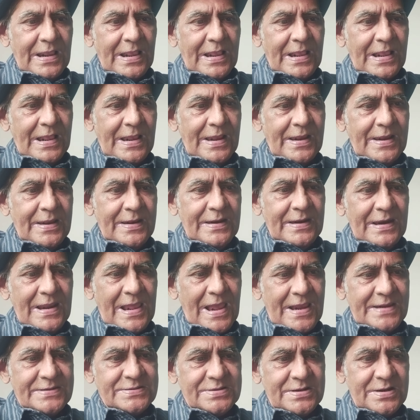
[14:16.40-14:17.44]

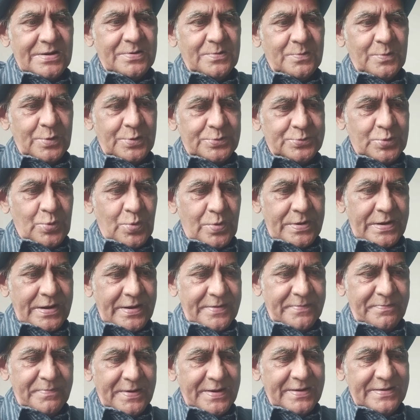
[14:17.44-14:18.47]
Last run was
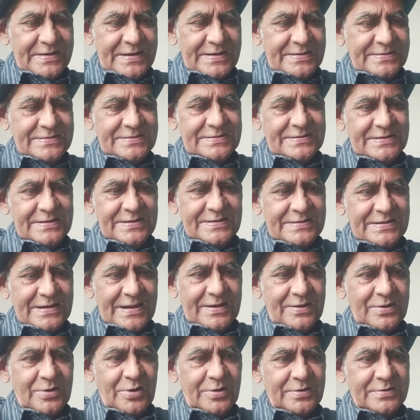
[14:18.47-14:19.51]
okay. But these
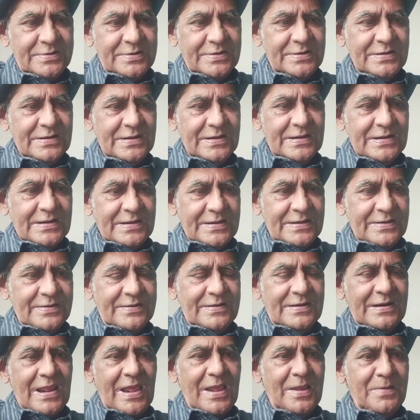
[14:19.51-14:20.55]
are not
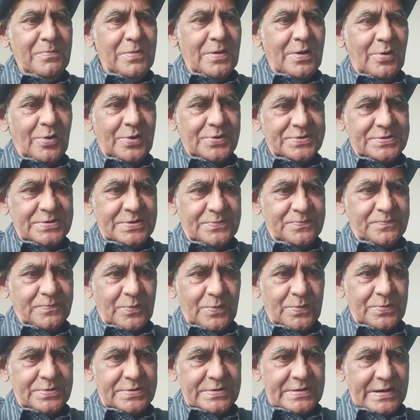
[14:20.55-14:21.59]
reliable horses,
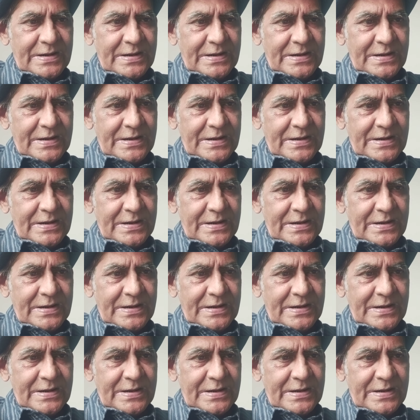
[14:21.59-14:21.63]
folks.